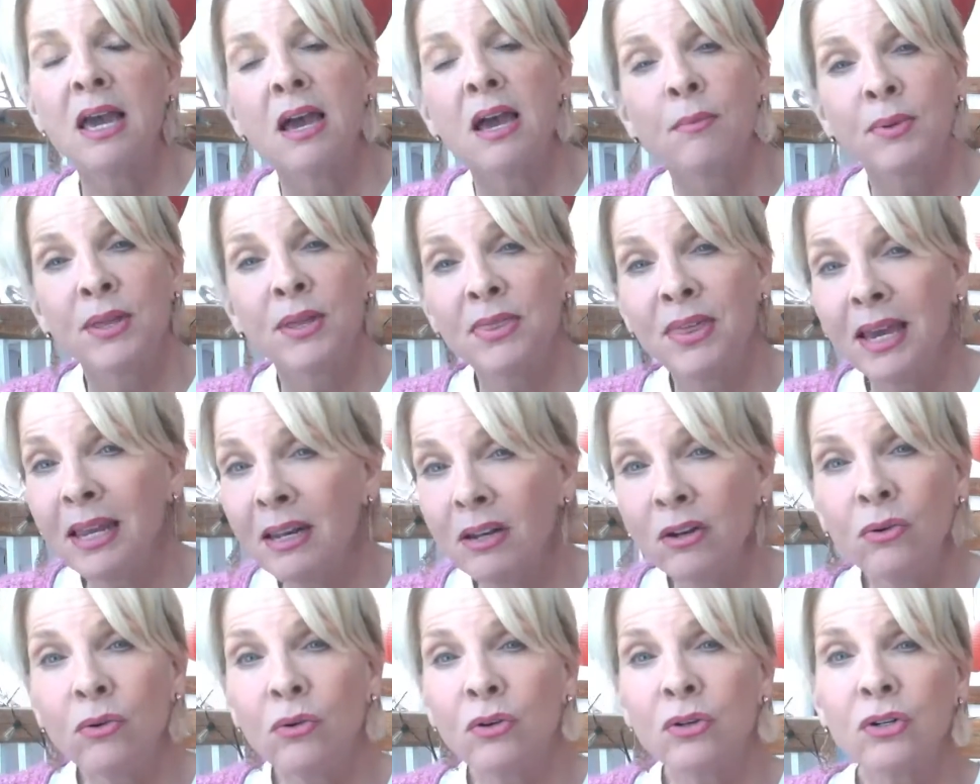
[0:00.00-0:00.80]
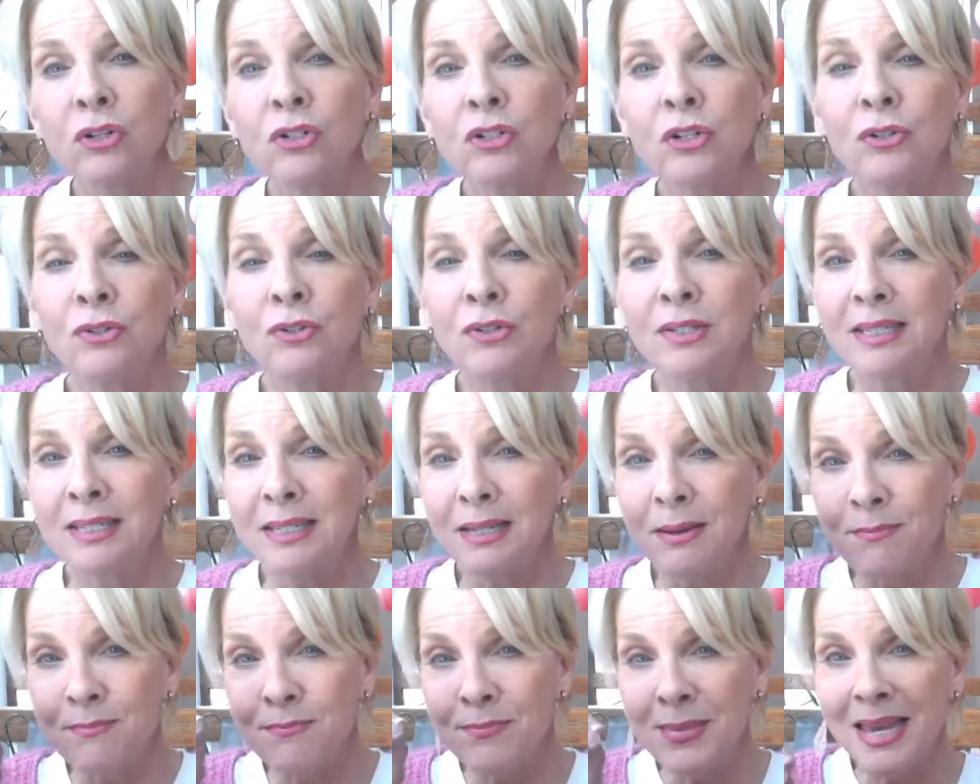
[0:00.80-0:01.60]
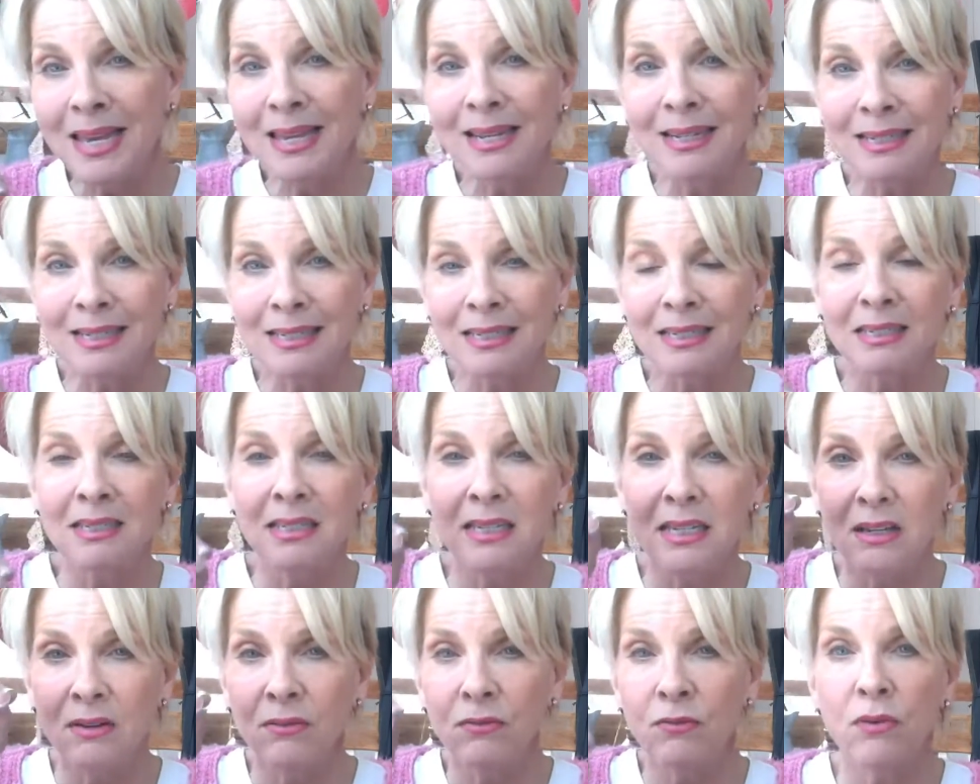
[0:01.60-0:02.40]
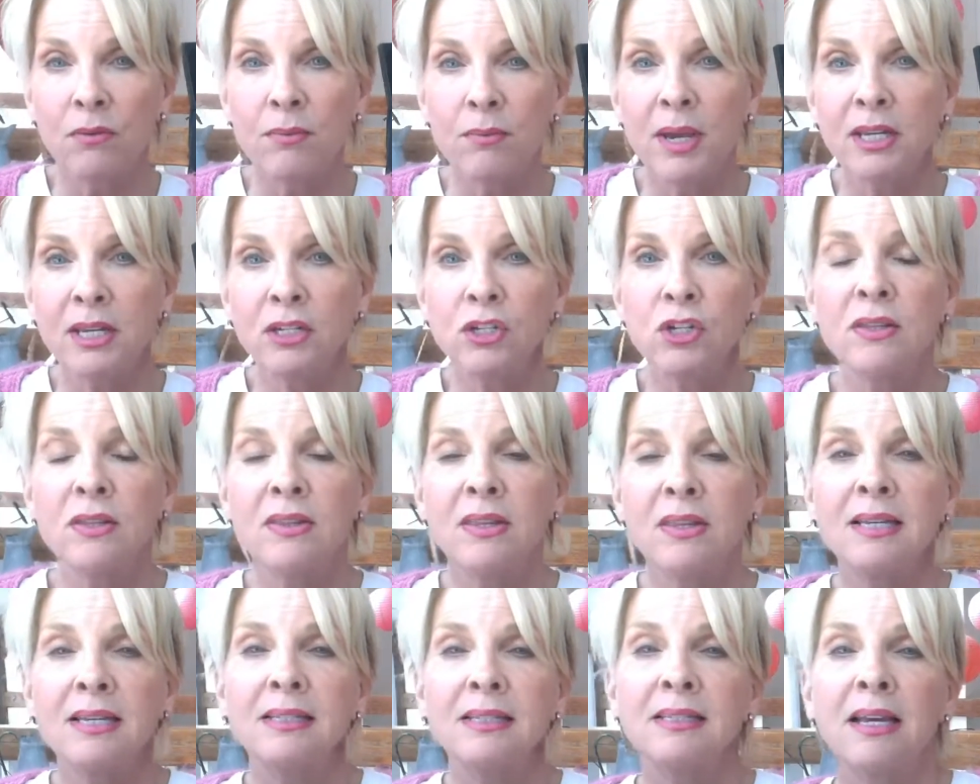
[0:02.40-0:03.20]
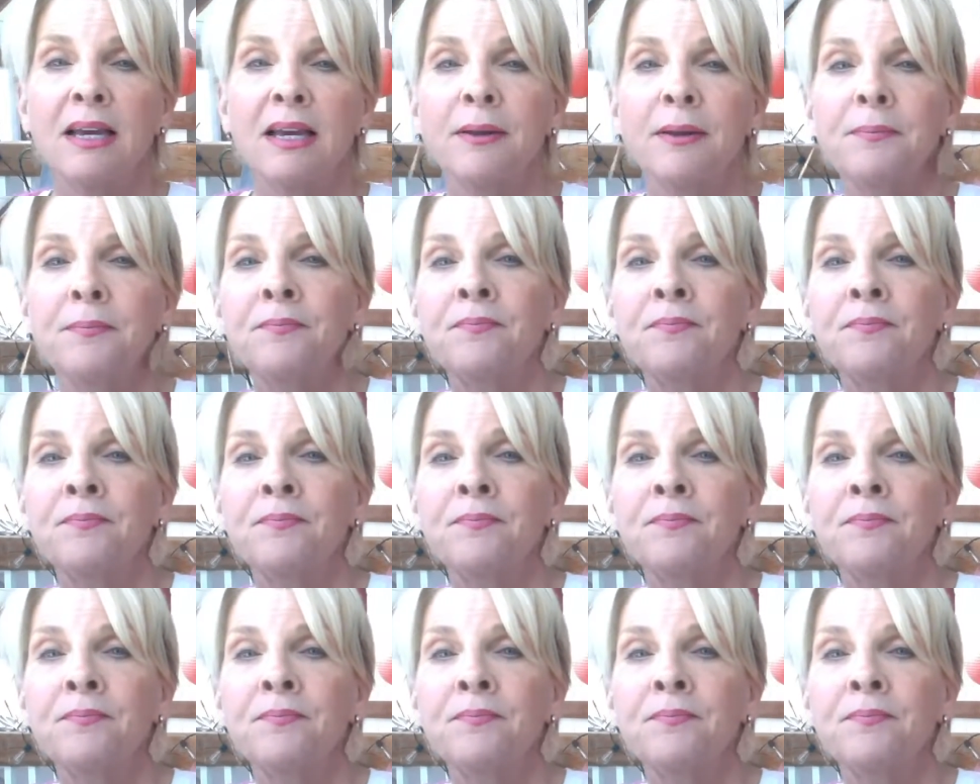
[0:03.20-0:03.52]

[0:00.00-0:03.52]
But then in order to cement the information, they said,